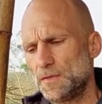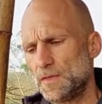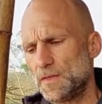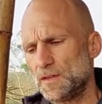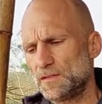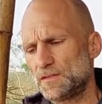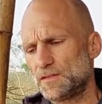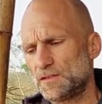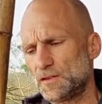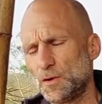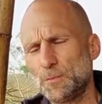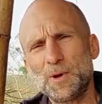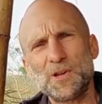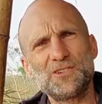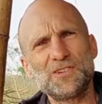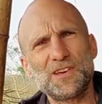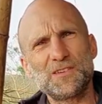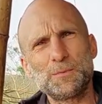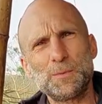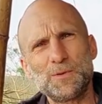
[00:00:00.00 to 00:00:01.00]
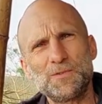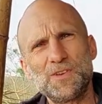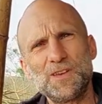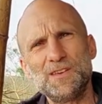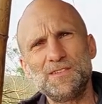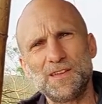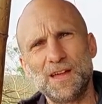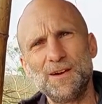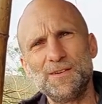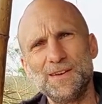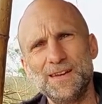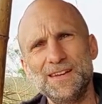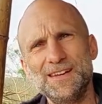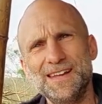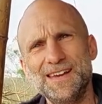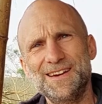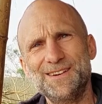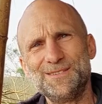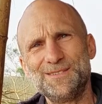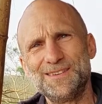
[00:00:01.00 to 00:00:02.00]
there's so much expertise out here
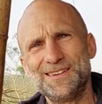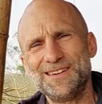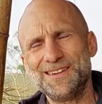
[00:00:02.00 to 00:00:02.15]
now.